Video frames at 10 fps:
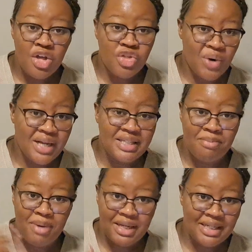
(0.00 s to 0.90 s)
the rice
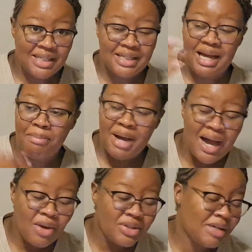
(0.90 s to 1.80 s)
and pasta doesn't come
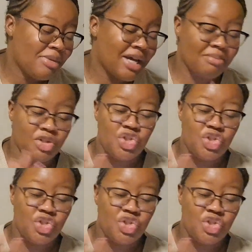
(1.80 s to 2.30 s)
out and it becomes